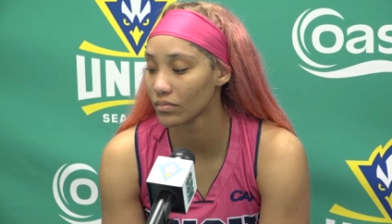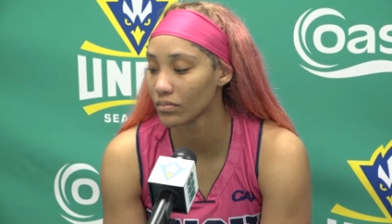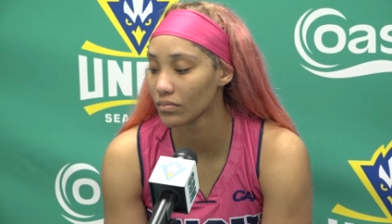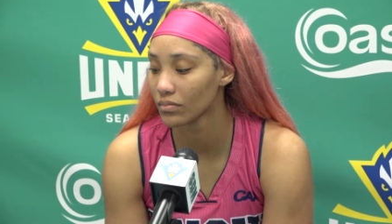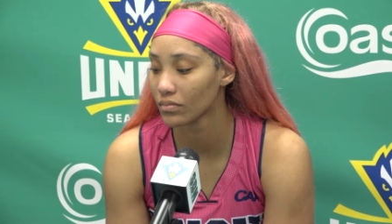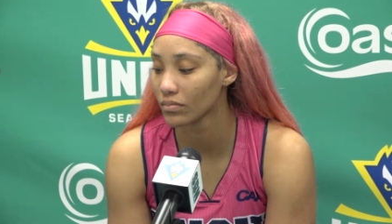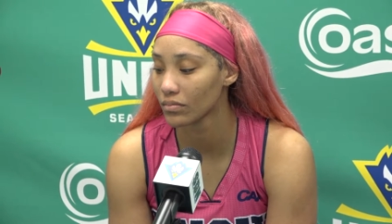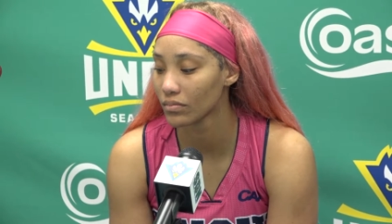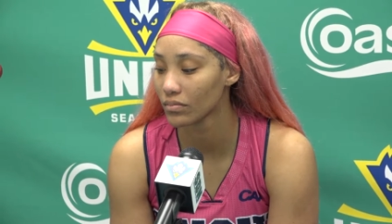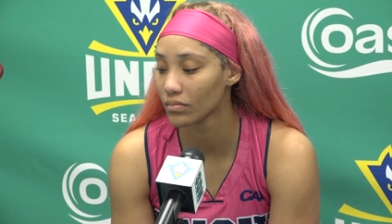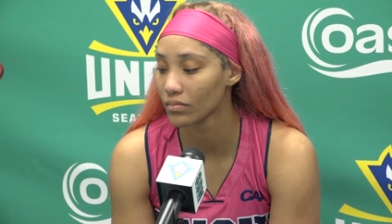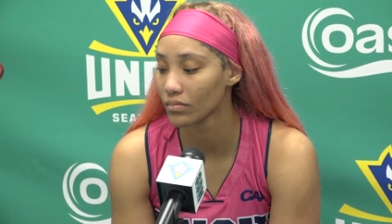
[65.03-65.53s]
get
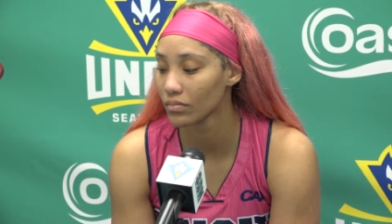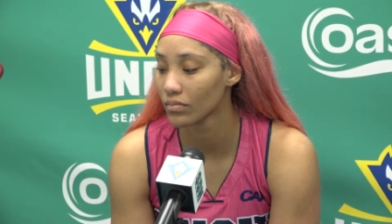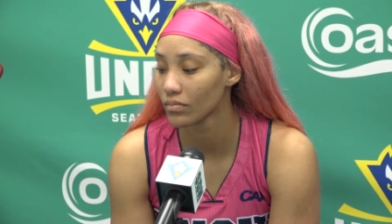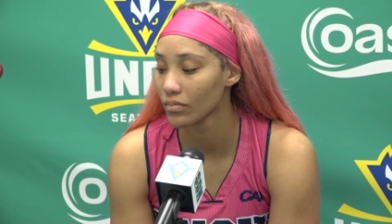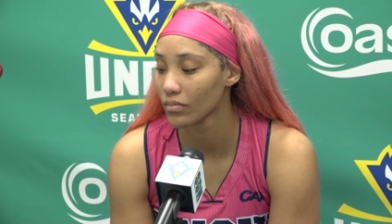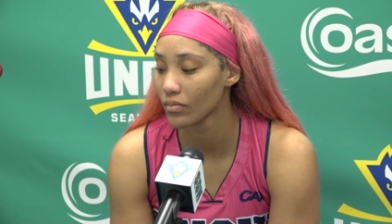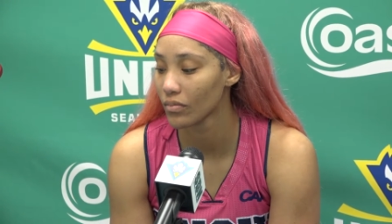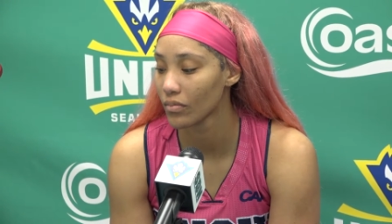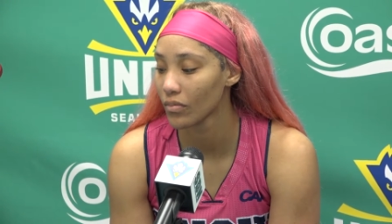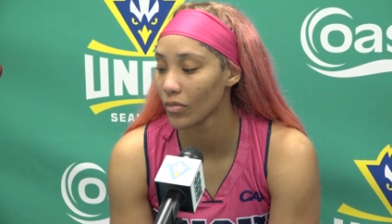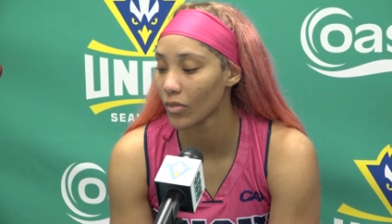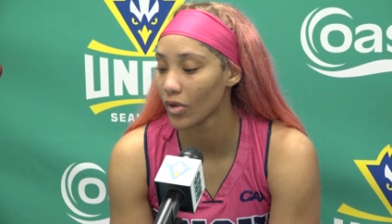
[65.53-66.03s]
this one taken
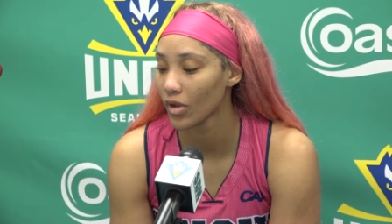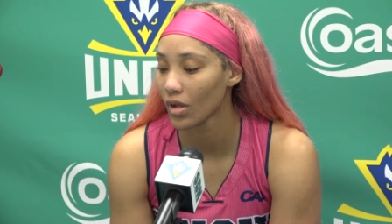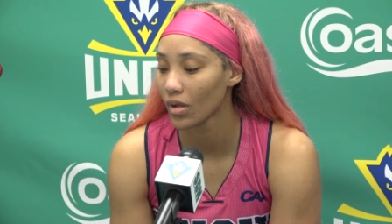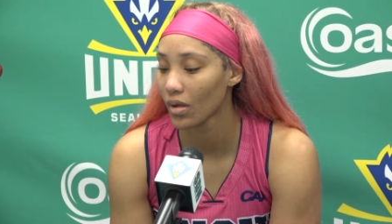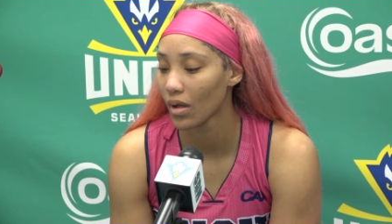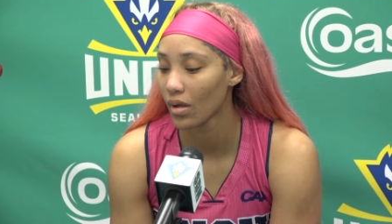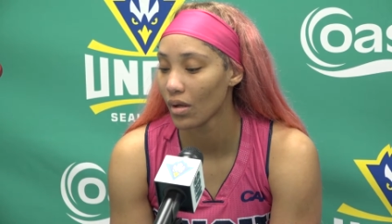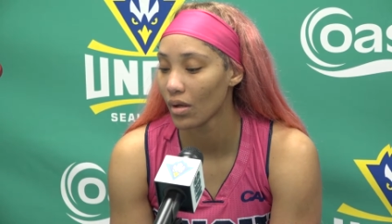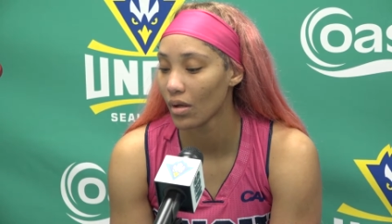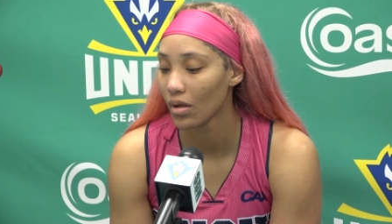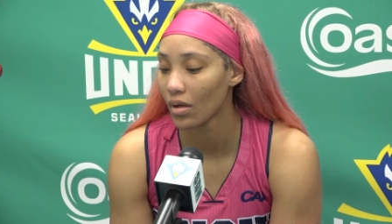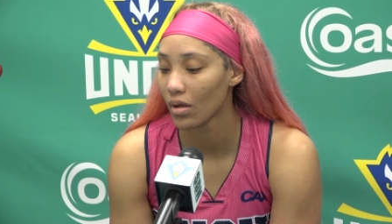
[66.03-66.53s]
care of the way
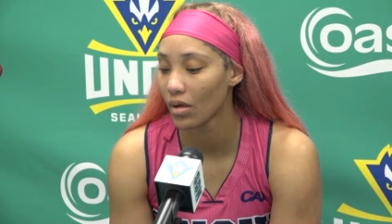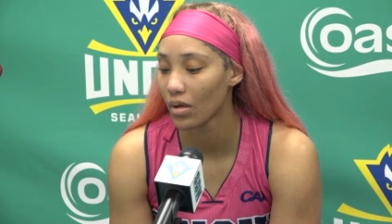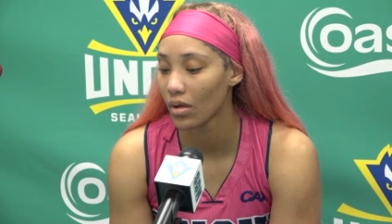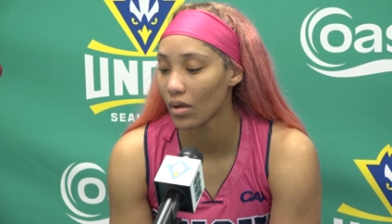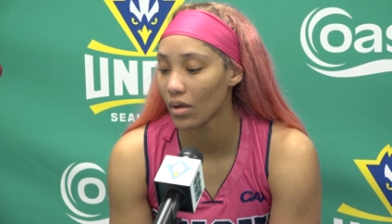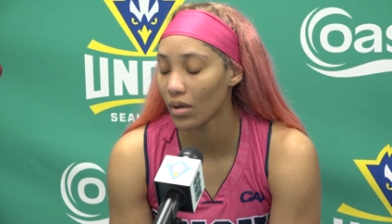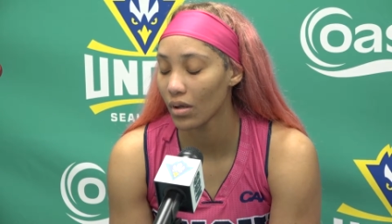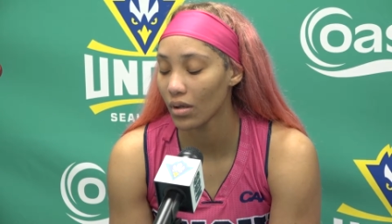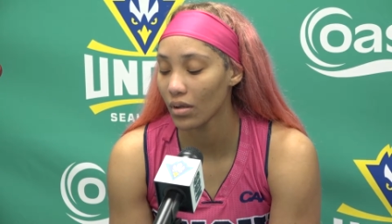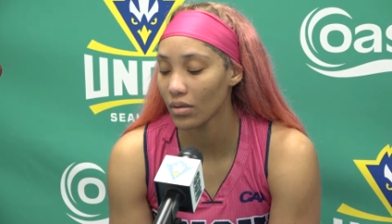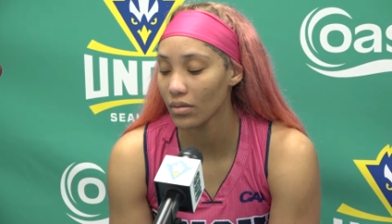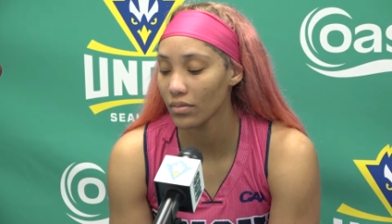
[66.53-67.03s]
y'all did?
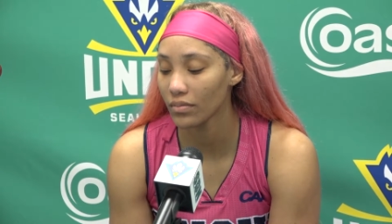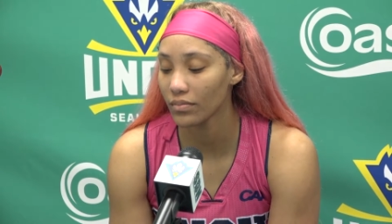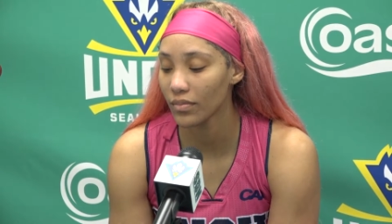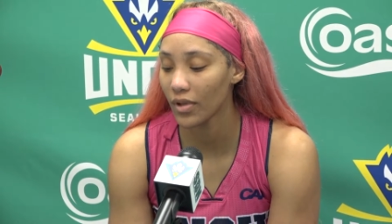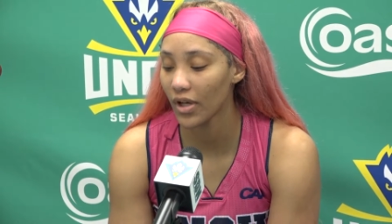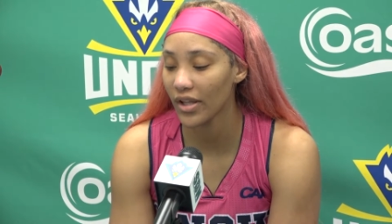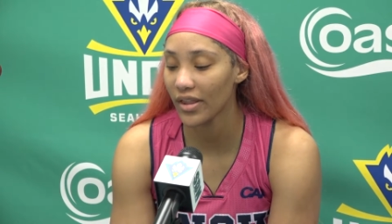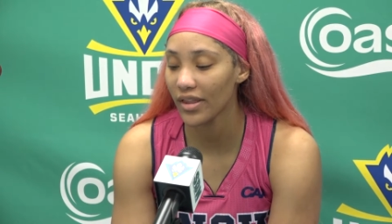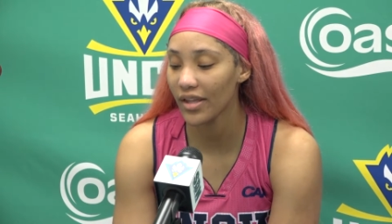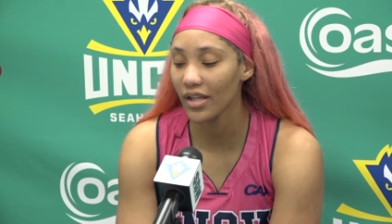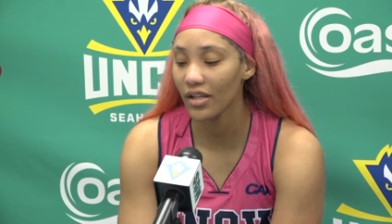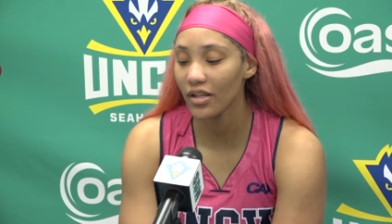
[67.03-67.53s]
Um,
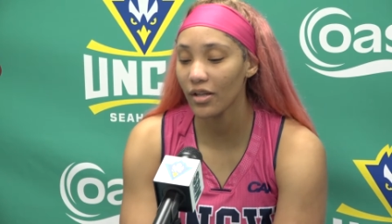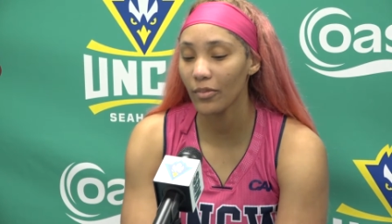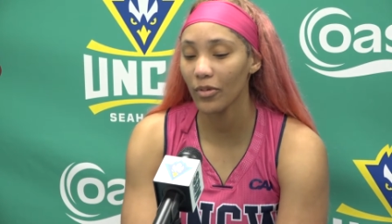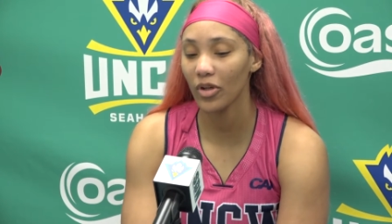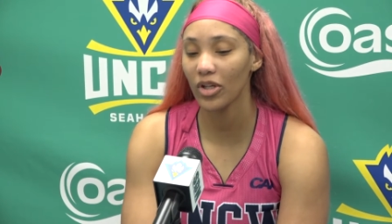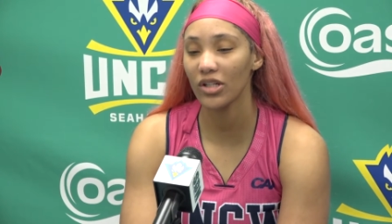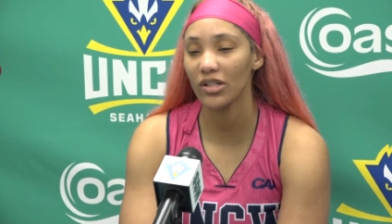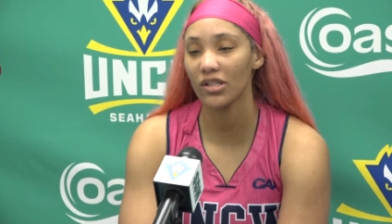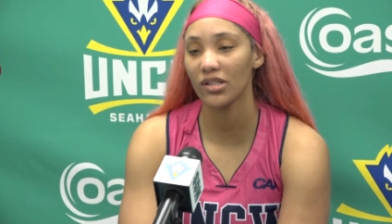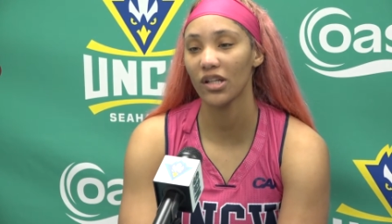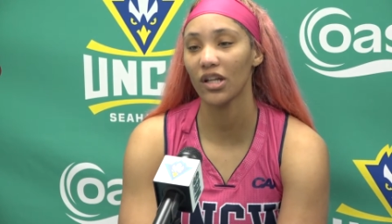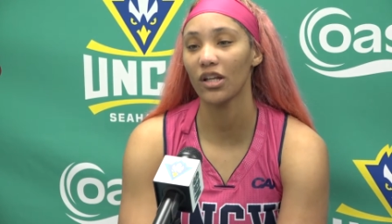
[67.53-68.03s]
I think the
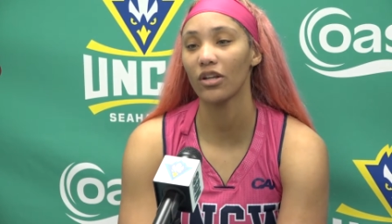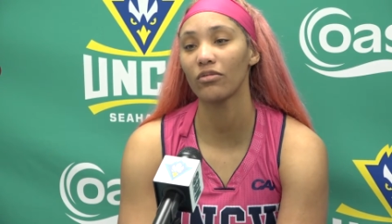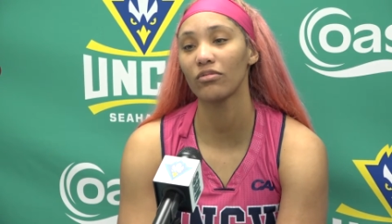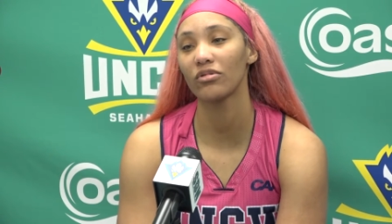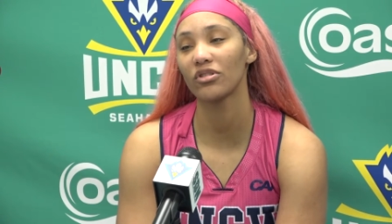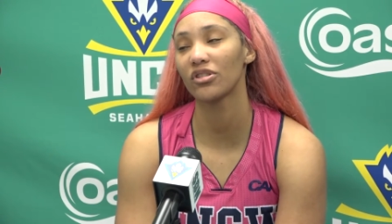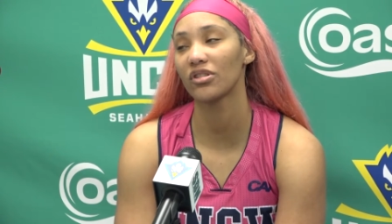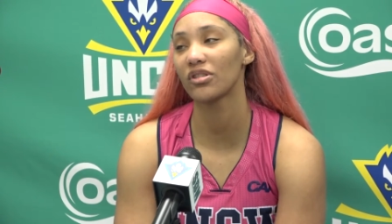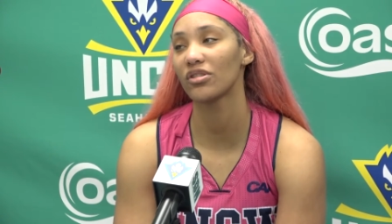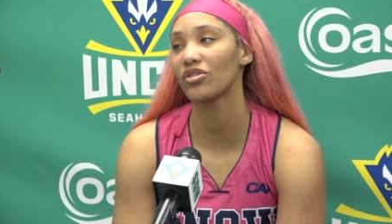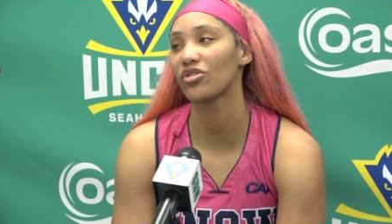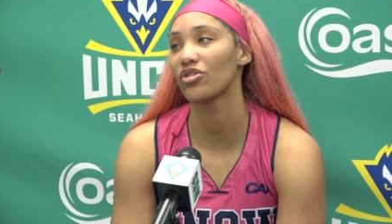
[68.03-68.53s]
biggest thing
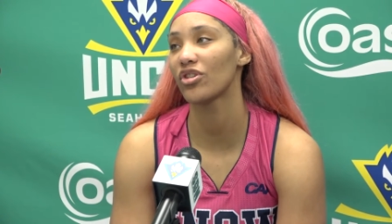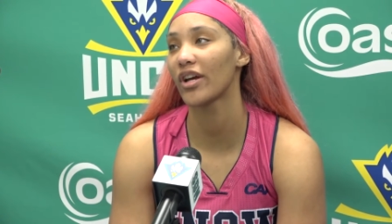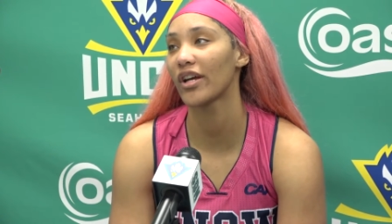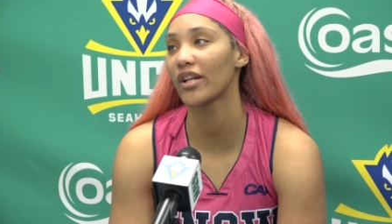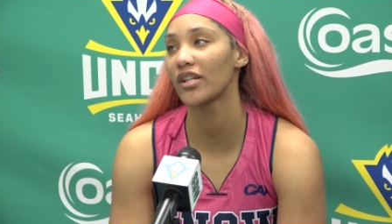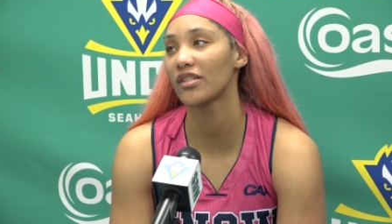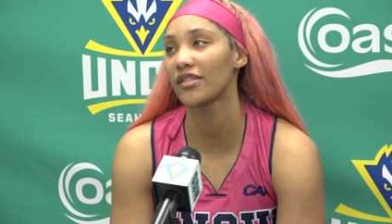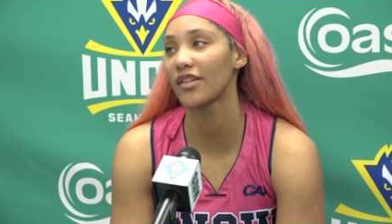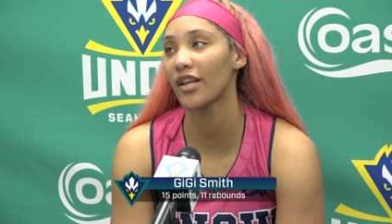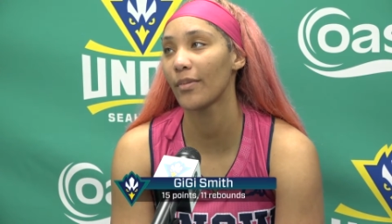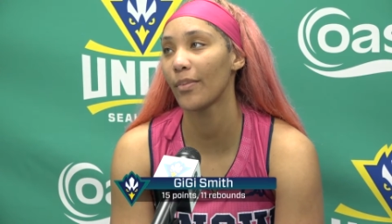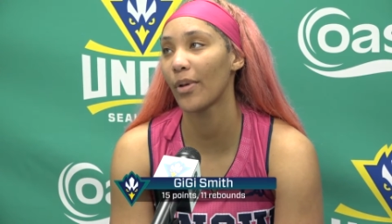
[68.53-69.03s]
was just trying
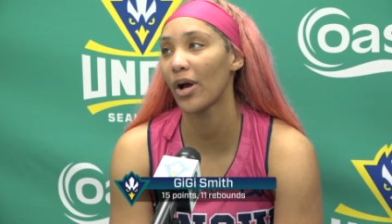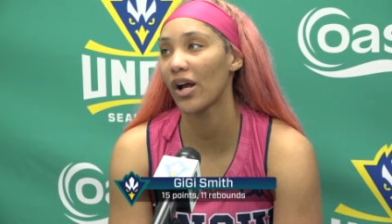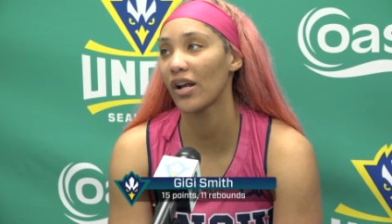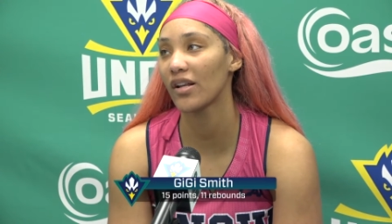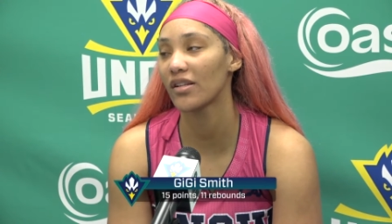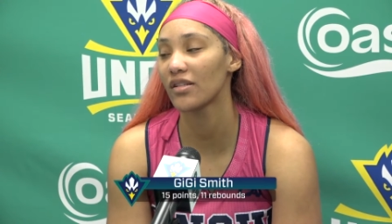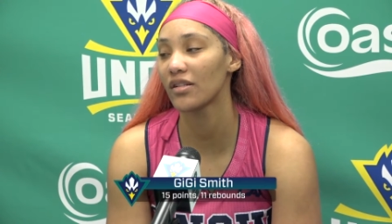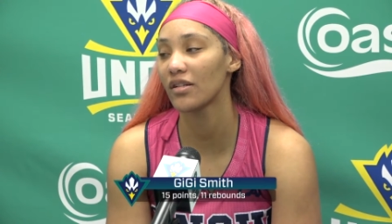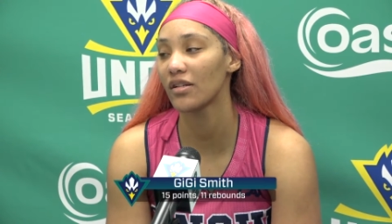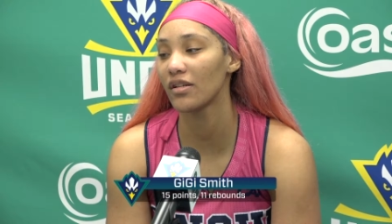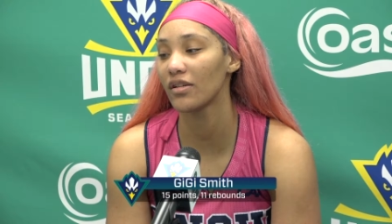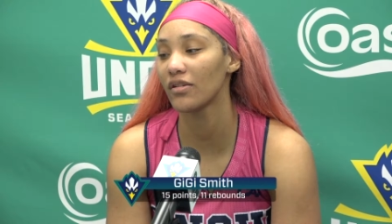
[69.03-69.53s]
to stay
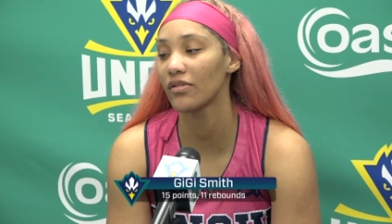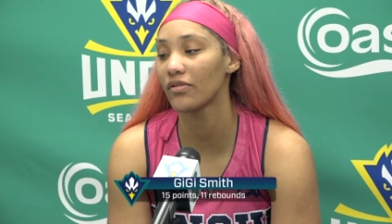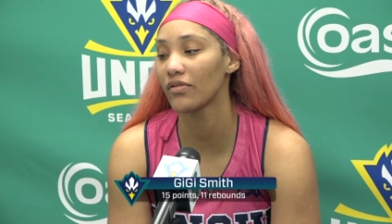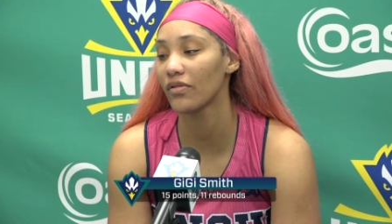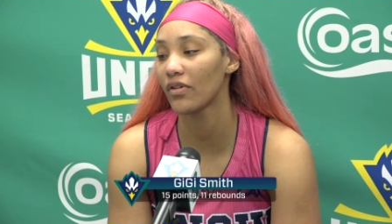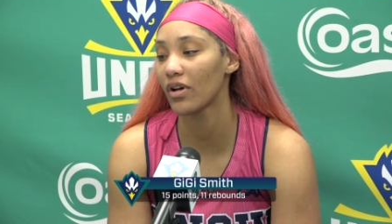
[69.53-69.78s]
positive.